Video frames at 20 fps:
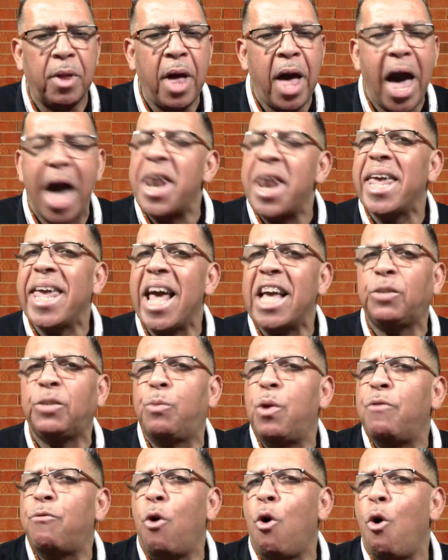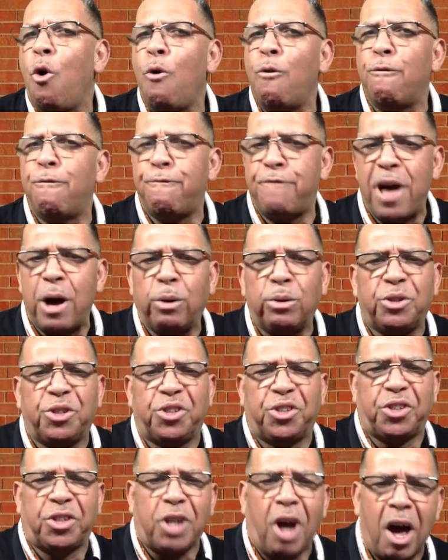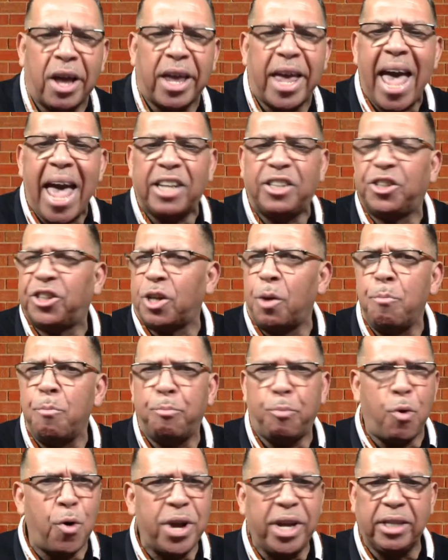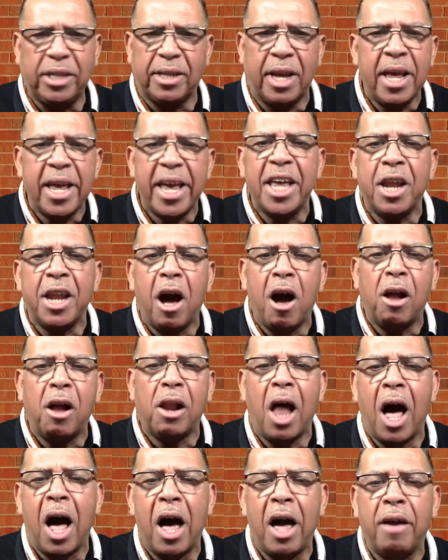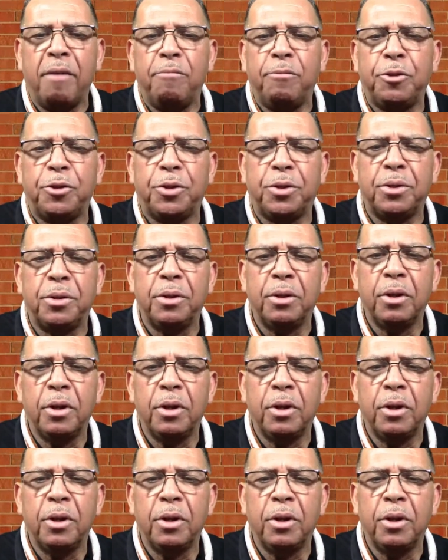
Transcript: And I guess we've all felt stuck at some point in our lives.